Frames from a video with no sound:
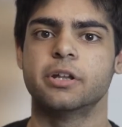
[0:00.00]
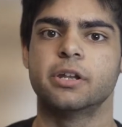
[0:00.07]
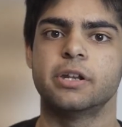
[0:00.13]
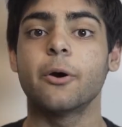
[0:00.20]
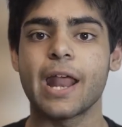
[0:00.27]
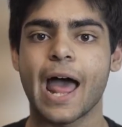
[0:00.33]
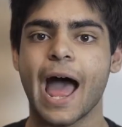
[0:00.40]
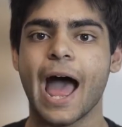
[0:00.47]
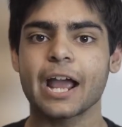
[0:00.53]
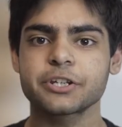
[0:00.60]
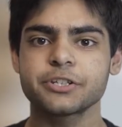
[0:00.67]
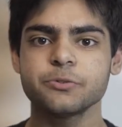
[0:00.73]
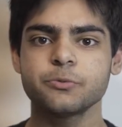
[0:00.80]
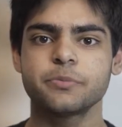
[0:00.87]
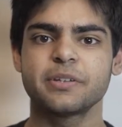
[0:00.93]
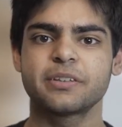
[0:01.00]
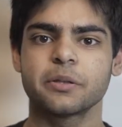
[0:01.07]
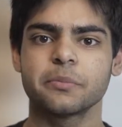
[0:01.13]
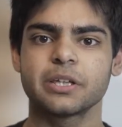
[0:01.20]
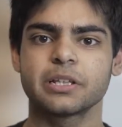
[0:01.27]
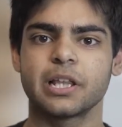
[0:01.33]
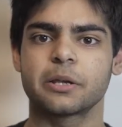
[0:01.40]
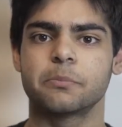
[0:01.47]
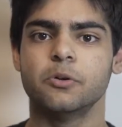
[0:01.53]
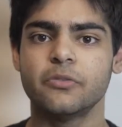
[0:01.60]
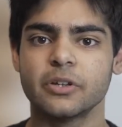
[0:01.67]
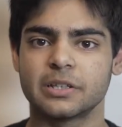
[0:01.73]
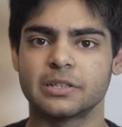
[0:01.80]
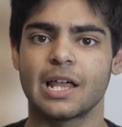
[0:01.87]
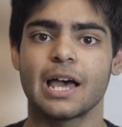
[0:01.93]
Now an action would be something like
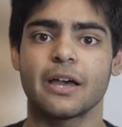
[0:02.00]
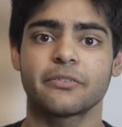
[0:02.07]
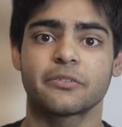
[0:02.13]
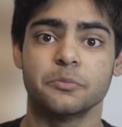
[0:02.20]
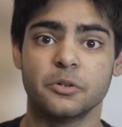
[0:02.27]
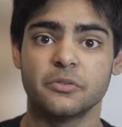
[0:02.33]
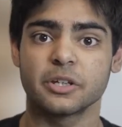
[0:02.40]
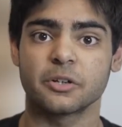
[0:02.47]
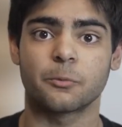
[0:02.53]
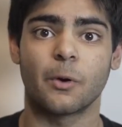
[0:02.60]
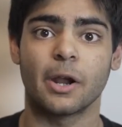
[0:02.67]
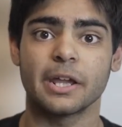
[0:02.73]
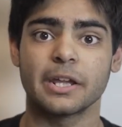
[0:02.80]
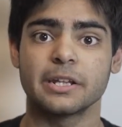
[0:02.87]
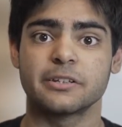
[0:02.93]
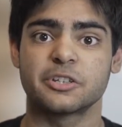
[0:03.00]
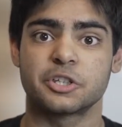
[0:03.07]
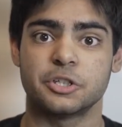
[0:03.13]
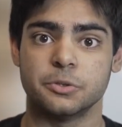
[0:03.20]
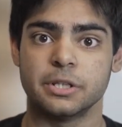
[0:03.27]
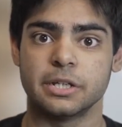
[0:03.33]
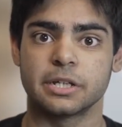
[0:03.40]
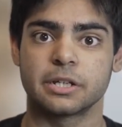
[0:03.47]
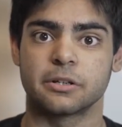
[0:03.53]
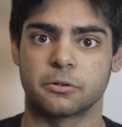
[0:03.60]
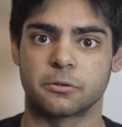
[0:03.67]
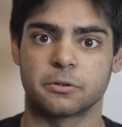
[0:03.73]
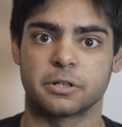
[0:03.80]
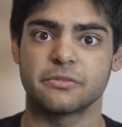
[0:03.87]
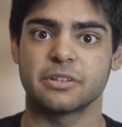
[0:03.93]
moving left, moving right,
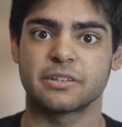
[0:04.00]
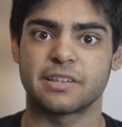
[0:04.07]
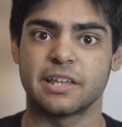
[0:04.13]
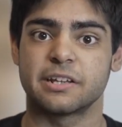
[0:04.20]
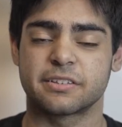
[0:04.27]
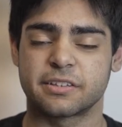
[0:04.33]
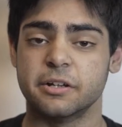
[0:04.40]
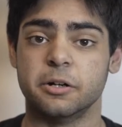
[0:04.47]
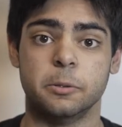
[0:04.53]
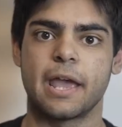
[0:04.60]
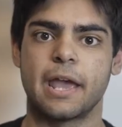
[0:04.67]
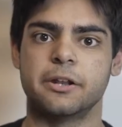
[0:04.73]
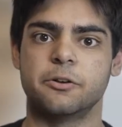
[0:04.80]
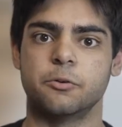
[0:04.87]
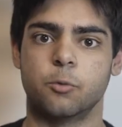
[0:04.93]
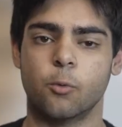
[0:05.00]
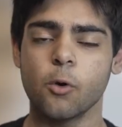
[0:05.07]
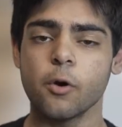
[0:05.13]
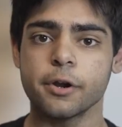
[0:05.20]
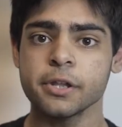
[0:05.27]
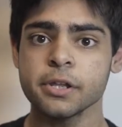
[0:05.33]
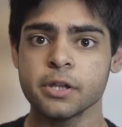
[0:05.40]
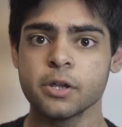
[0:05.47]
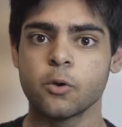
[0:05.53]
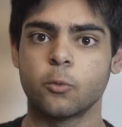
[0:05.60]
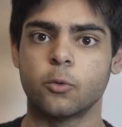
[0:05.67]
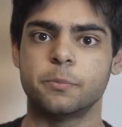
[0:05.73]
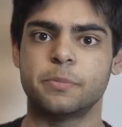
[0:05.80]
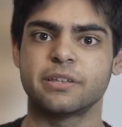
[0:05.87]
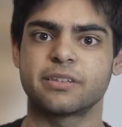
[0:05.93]
shooting, or even staying still. And a reward
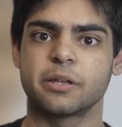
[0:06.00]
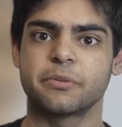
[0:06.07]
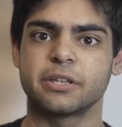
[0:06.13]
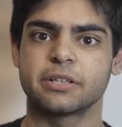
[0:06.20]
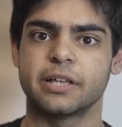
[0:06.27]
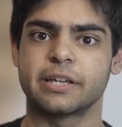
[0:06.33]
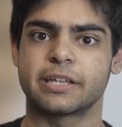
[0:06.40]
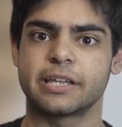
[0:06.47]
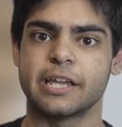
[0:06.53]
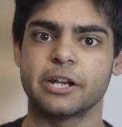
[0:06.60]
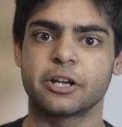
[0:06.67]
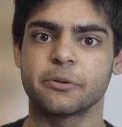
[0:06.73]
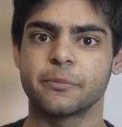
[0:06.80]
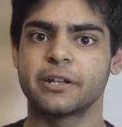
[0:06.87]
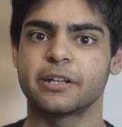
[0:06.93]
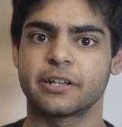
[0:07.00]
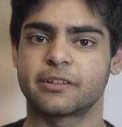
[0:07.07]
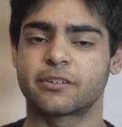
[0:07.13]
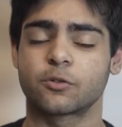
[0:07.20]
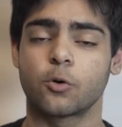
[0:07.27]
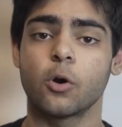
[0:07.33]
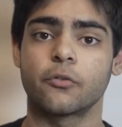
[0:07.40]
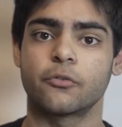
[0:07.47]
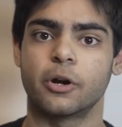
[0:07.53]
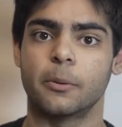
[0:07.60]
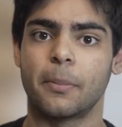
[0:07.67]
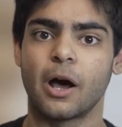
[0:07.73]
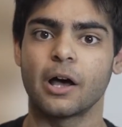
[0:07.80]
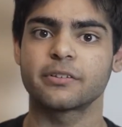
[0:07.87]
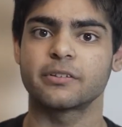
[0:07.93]
would be something like incrementing its score
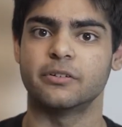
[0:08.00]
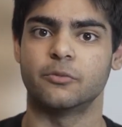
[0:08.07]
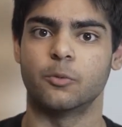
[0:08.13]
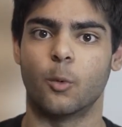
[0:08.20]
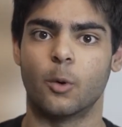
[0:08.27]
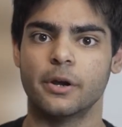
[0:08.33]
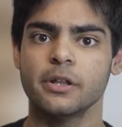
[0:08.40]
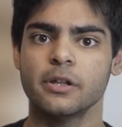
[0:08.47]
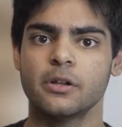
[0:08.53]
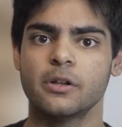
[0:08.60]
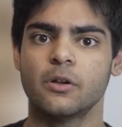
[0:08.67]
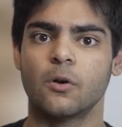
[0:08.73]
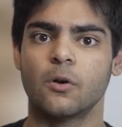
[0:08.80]
for a positive reward,